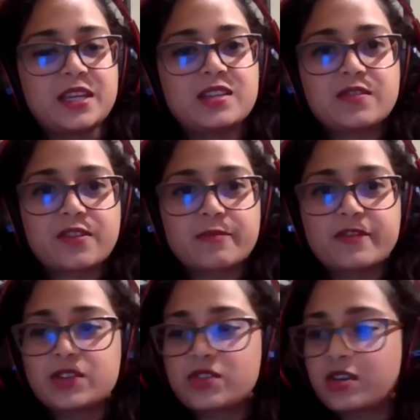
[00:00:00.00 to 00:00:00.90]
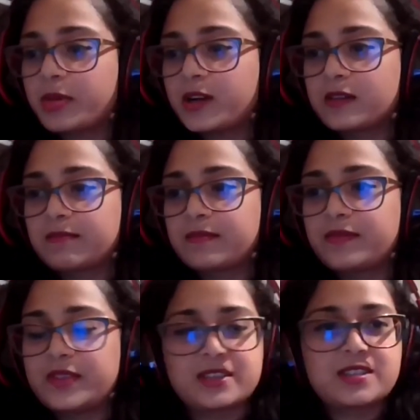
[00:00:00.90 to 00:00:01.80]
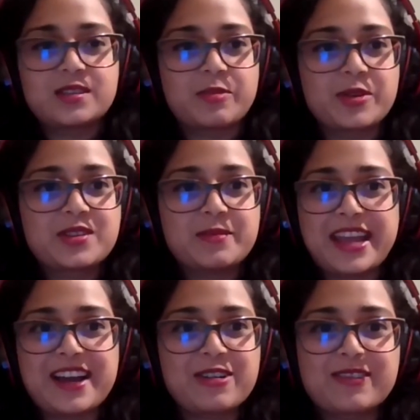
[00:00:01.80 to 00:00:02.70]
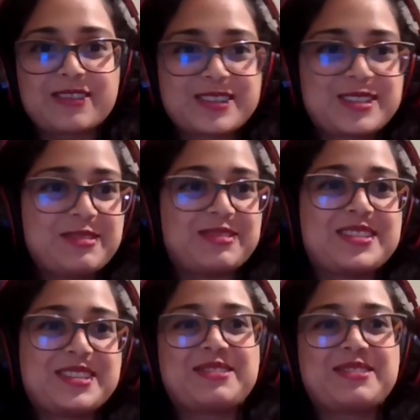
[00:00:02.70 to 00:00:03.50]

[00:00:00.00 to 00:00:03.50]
Peach from Future Poem. That's supposed to be out soon.